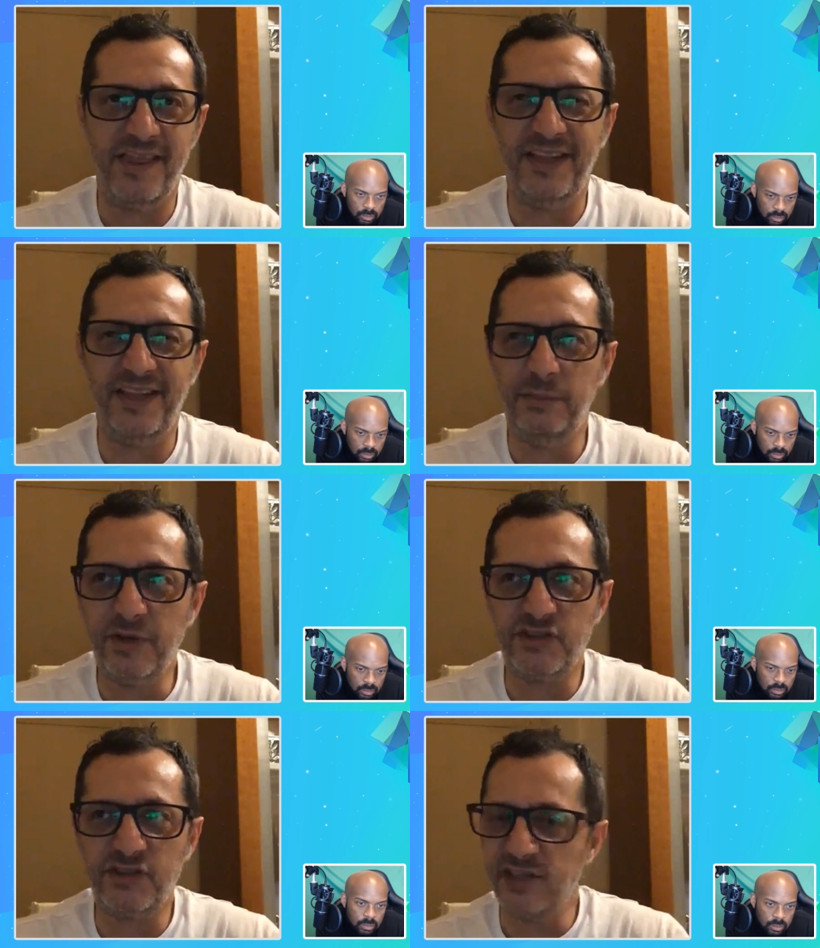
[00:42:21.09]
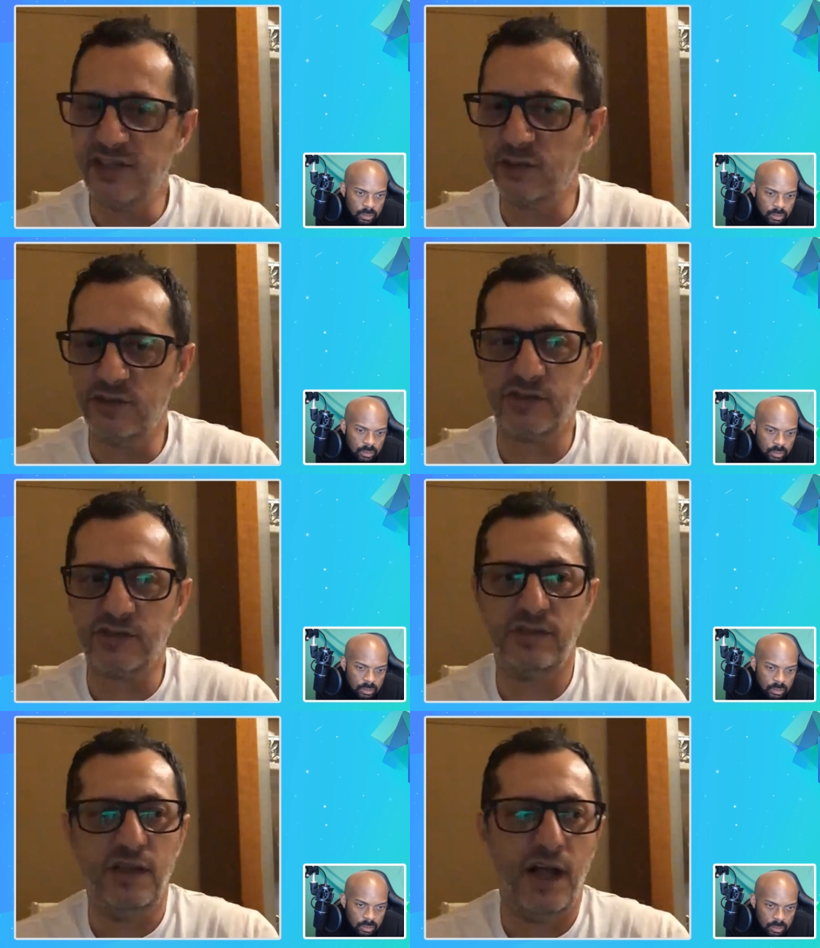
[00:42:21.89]
Speaker 1: uh, the
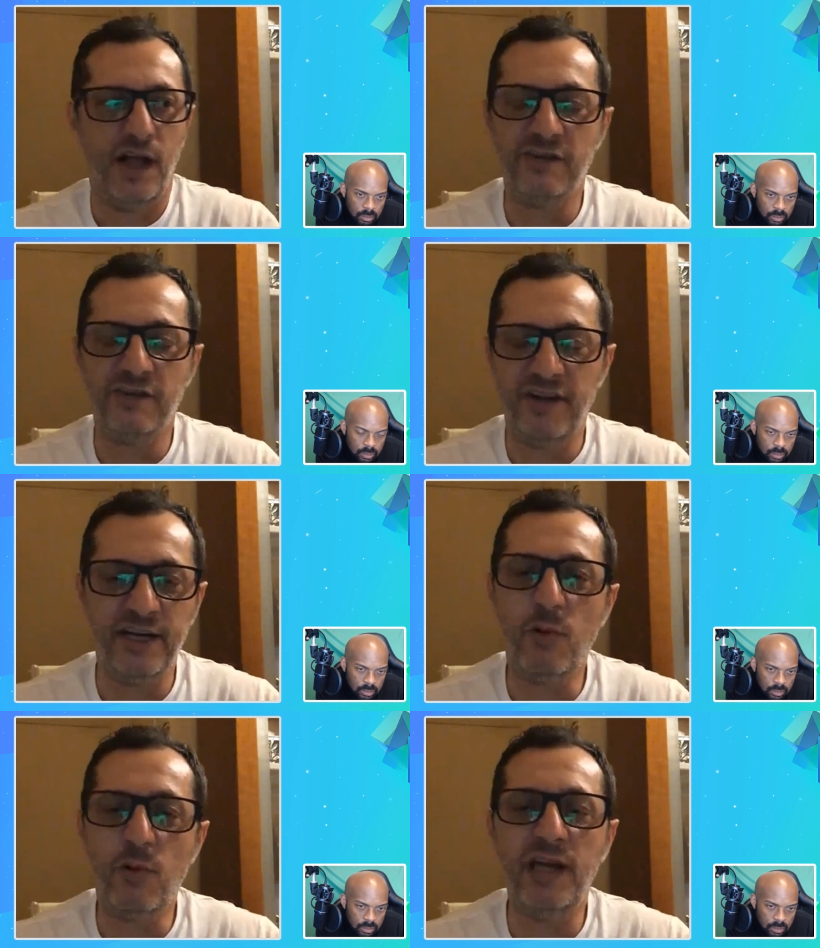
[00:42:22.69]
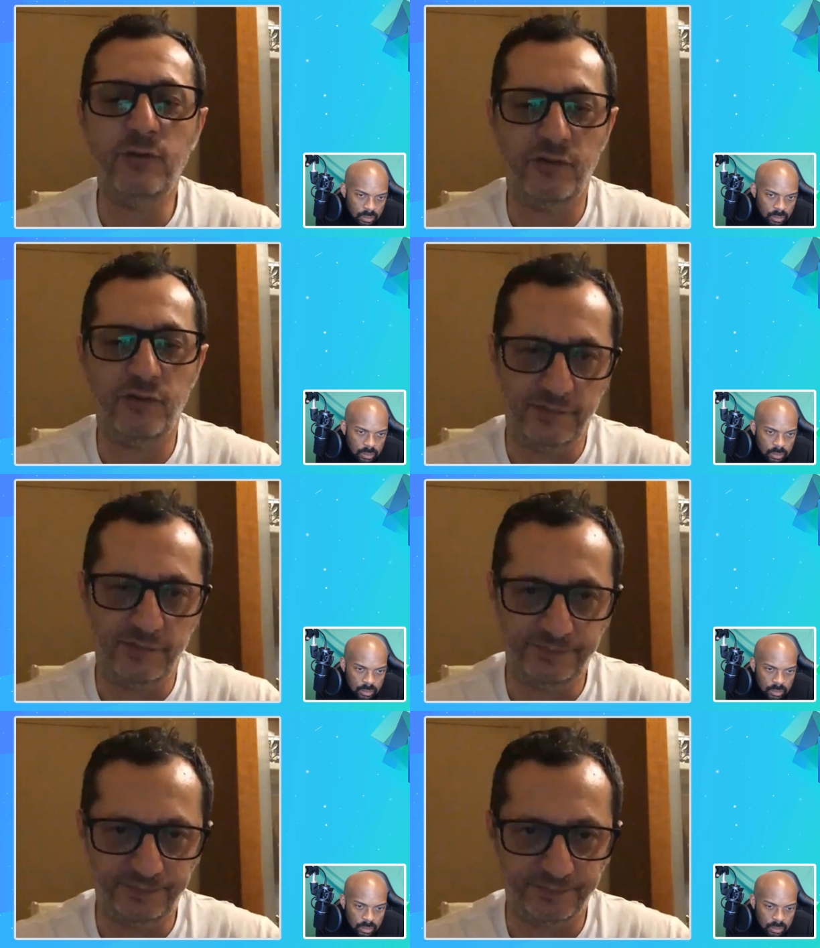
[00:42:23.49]
depreciations are very quite
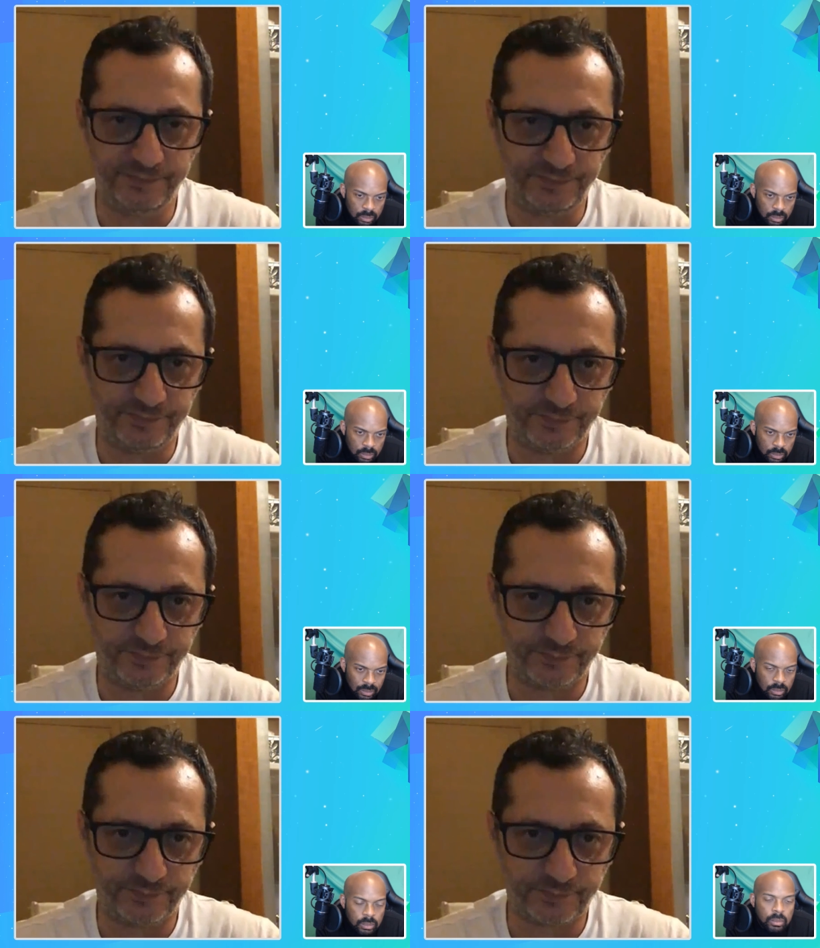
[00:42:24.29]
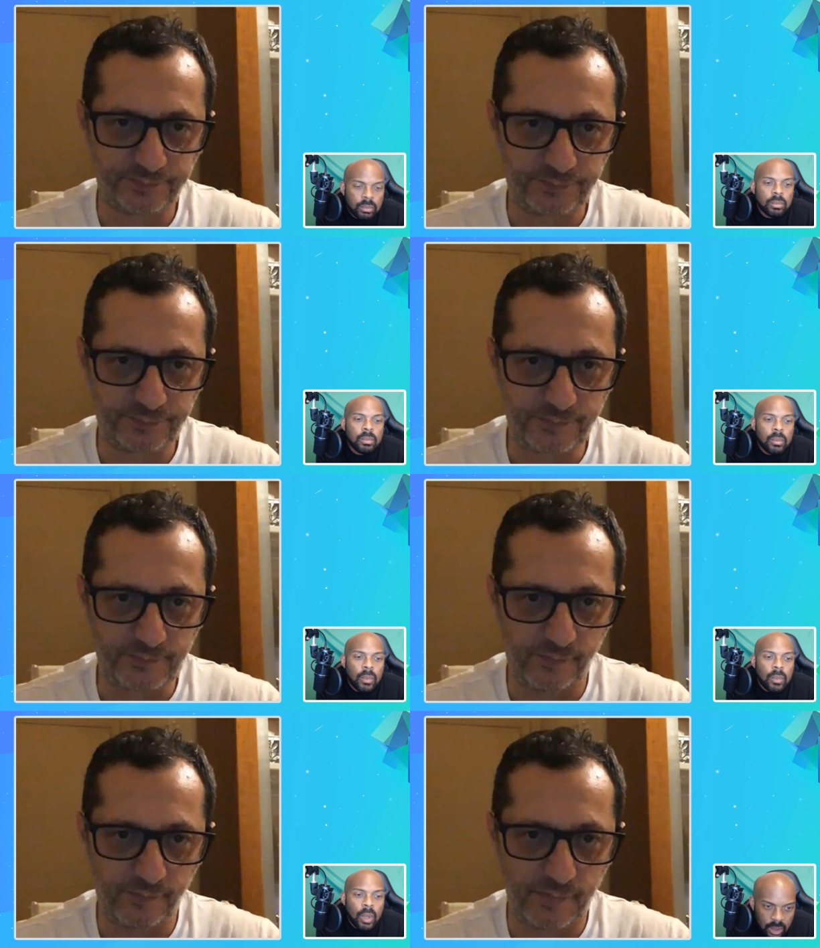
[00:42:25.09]
often.
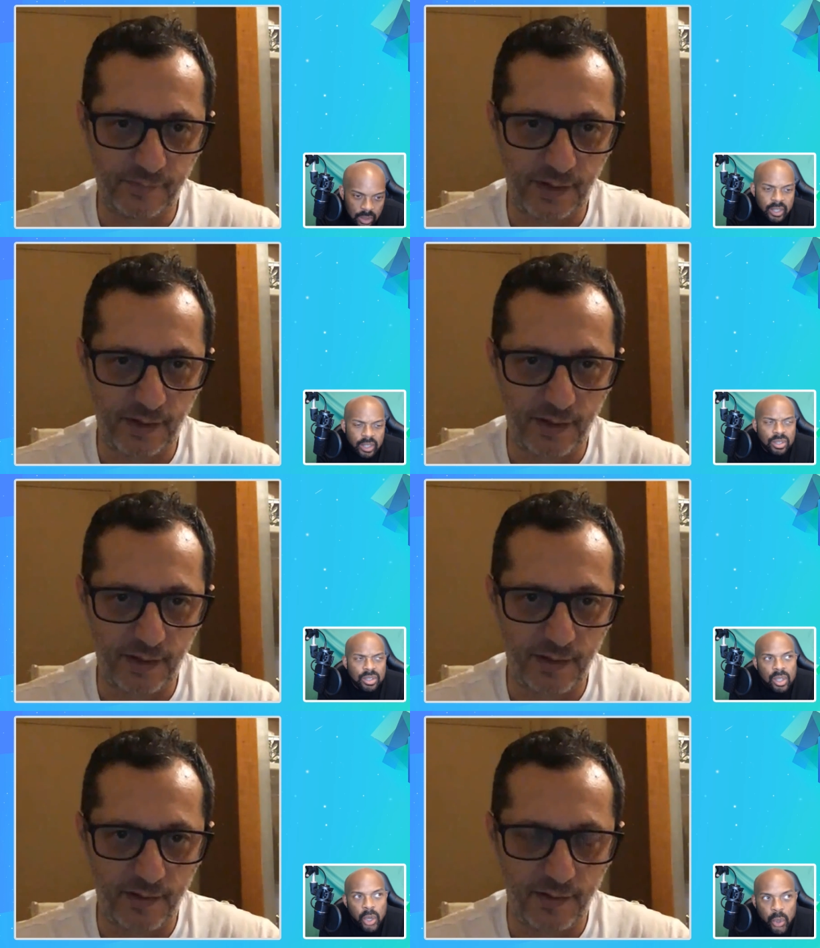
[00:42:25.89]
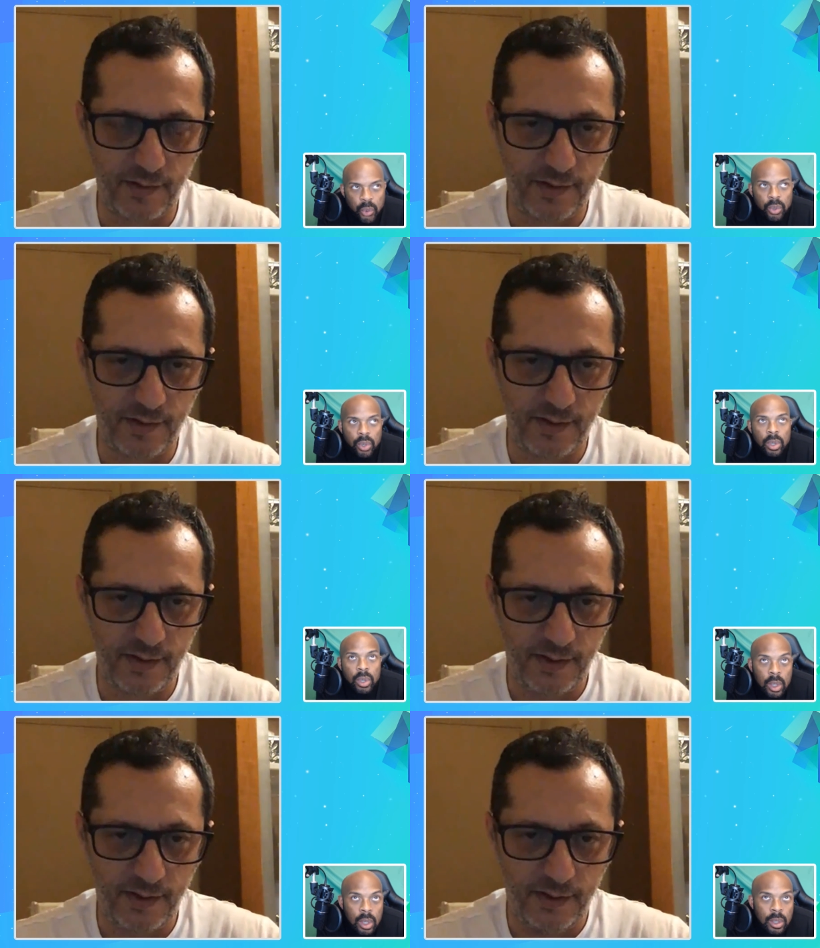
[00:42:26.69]
Speaker 2: Okay, so
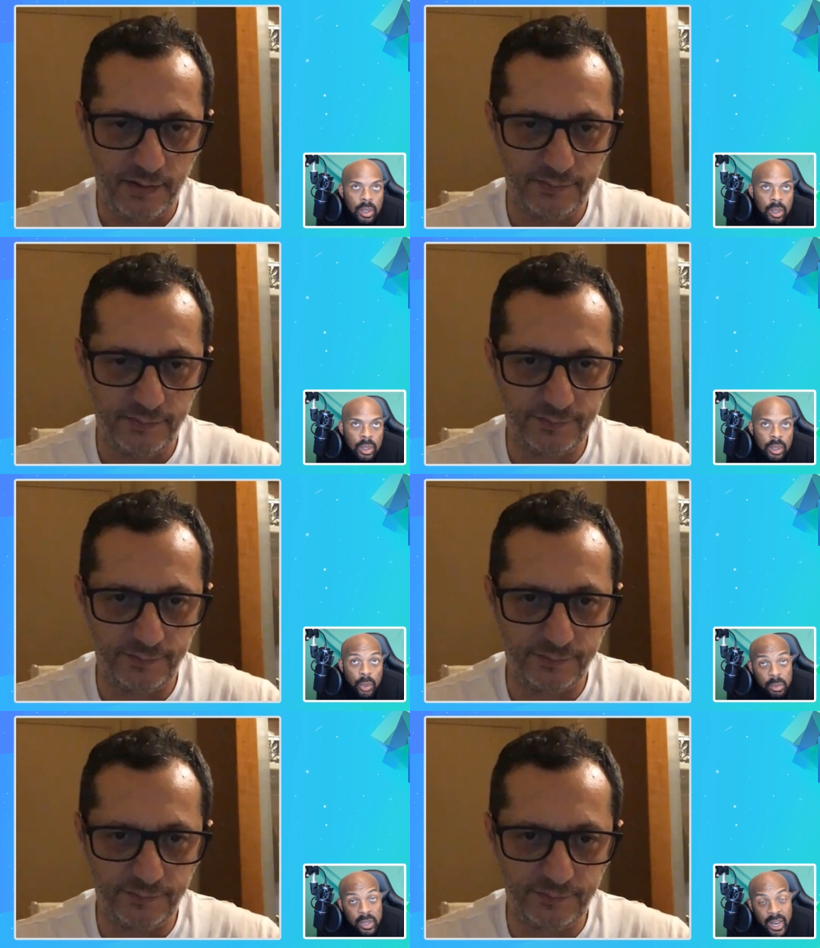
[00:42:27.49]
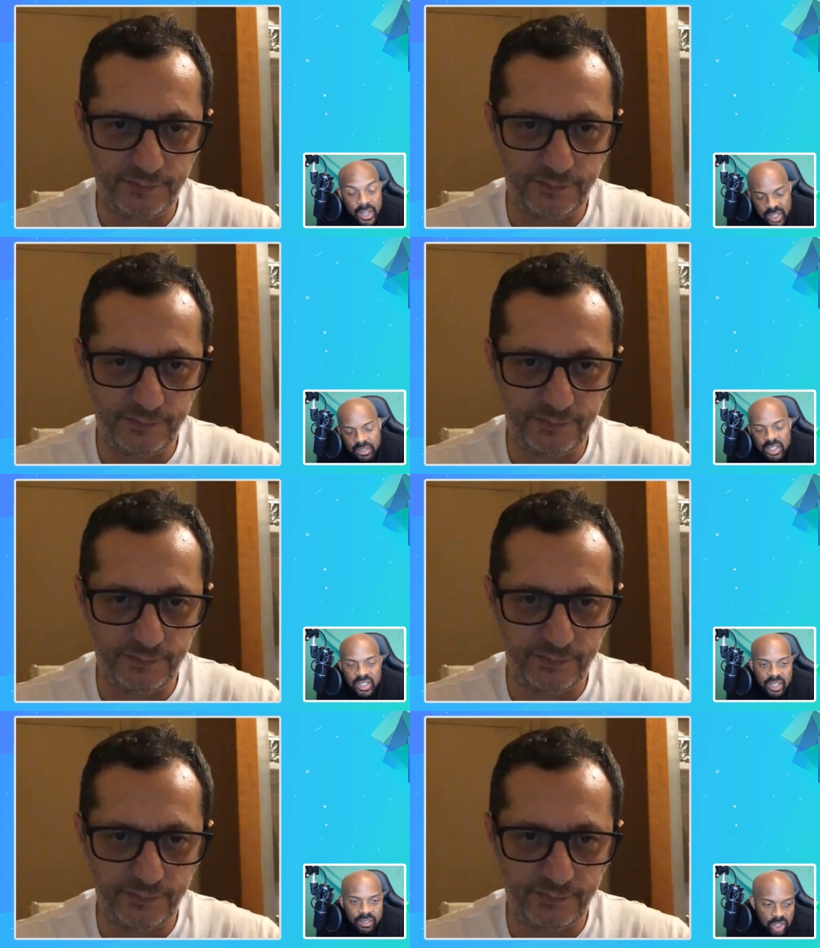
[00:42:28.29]
so native is
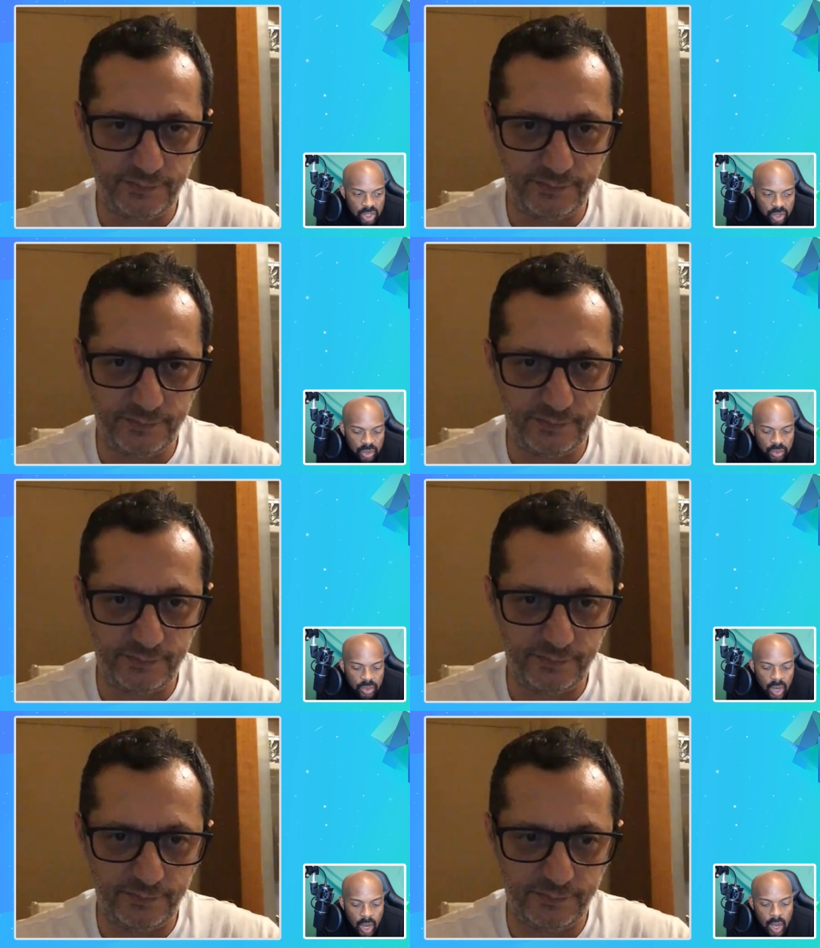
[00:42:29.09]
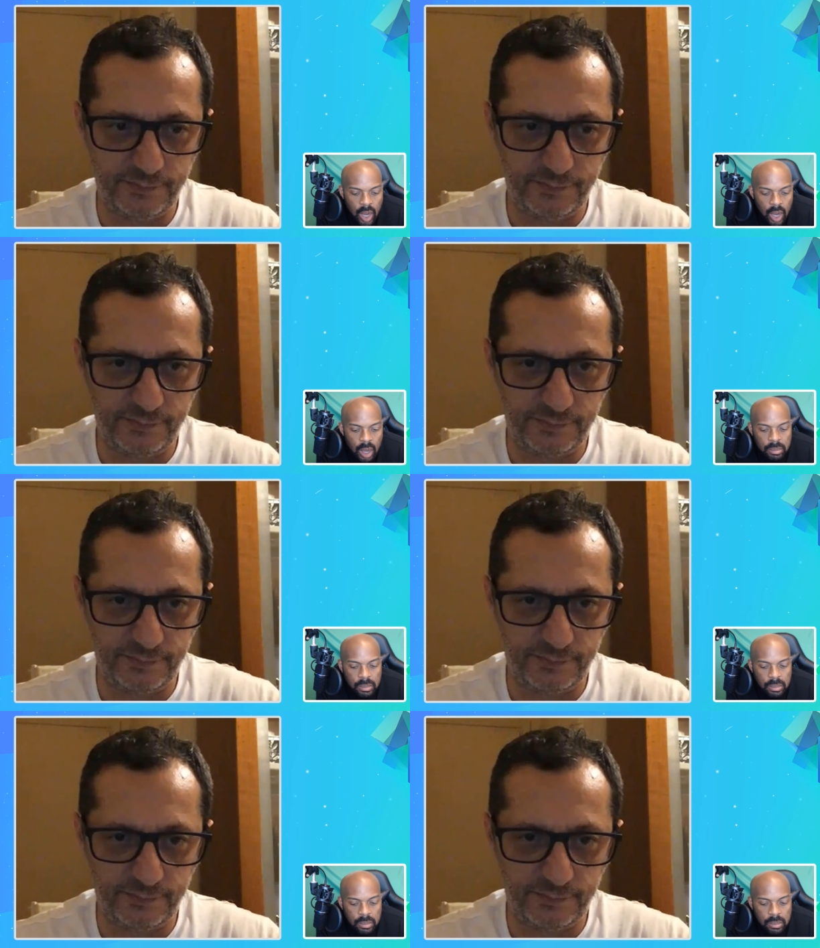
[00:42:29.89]
giving you um,